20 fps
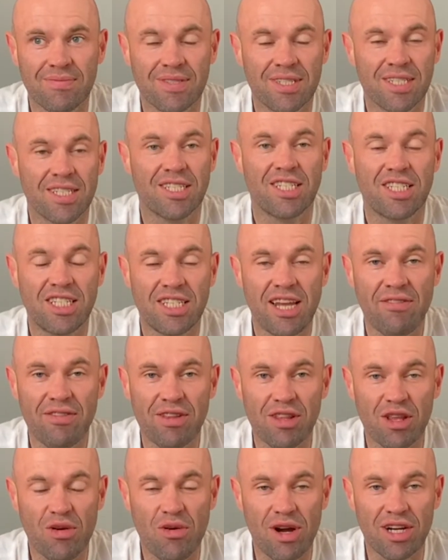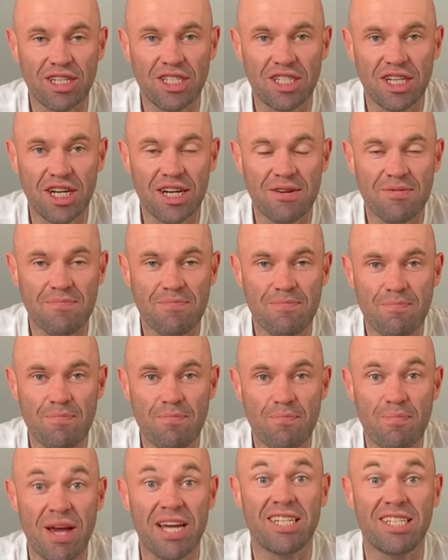Seventh question,
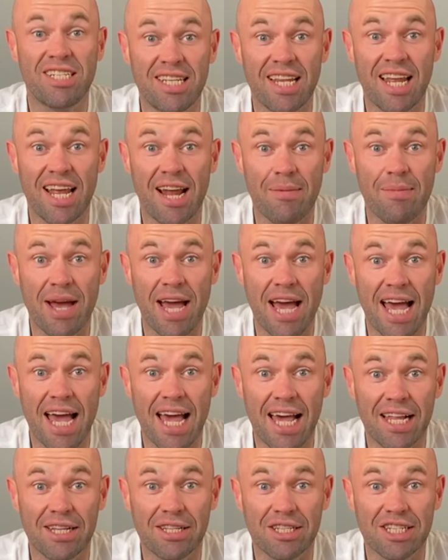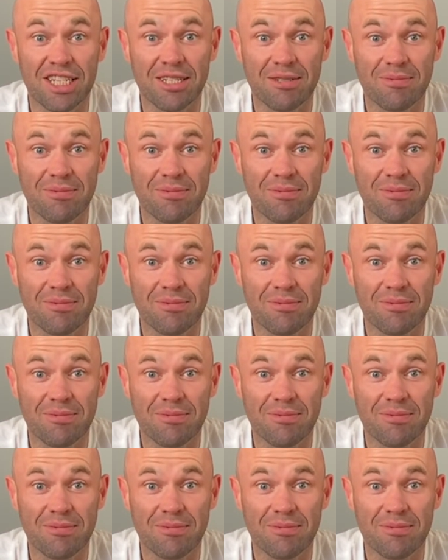best thing about Held?